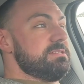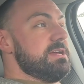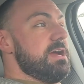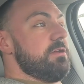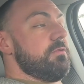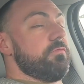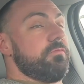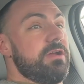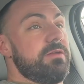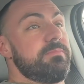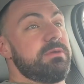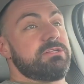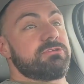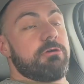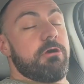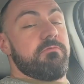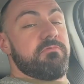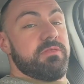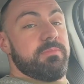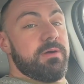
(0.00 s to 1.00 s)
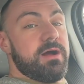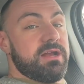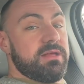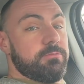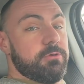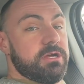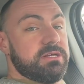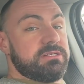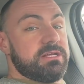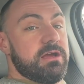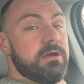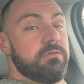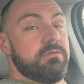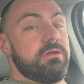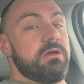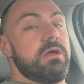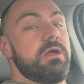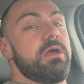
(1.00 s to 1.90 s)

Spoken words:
that red meat's hard for the body to break down,